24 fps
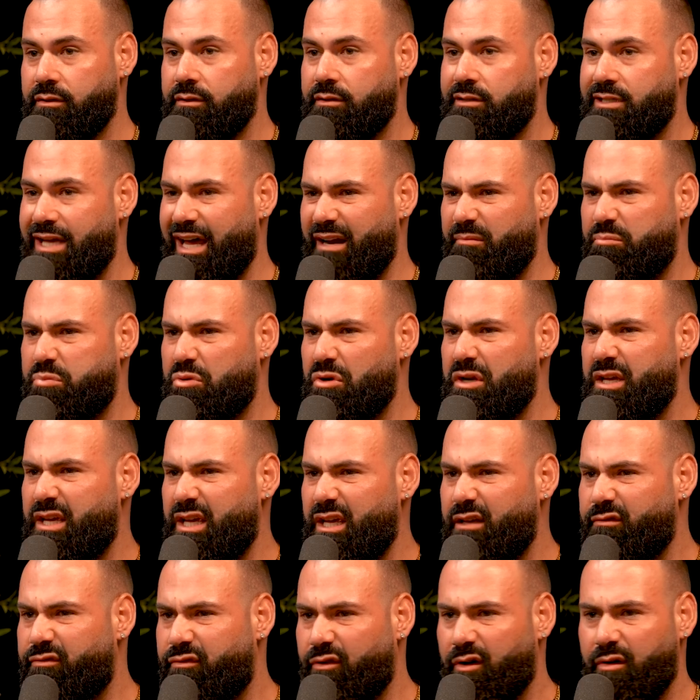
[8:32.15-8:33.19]
It's got to
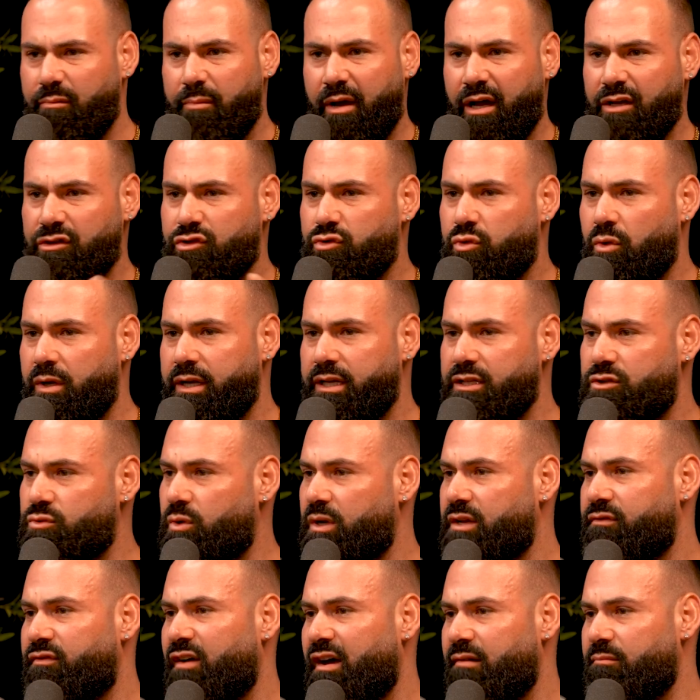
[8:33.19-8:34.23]
preheat for about 20,
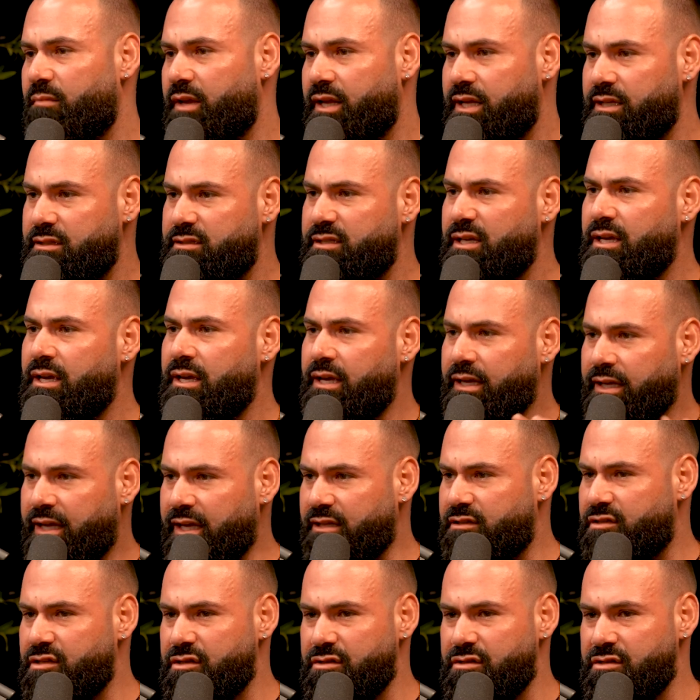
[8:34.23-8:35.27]
25 minutes,
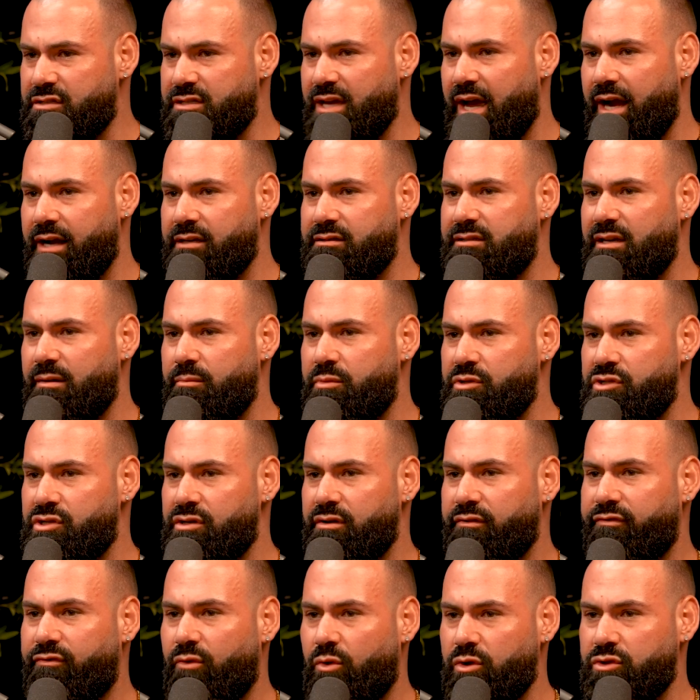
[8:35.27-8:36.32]
get to your desired temperature
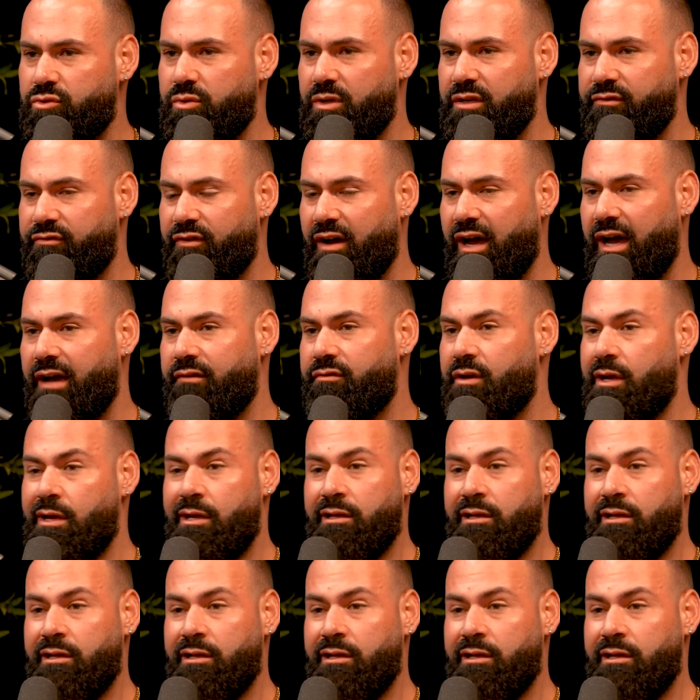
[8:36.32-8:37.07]
of 425.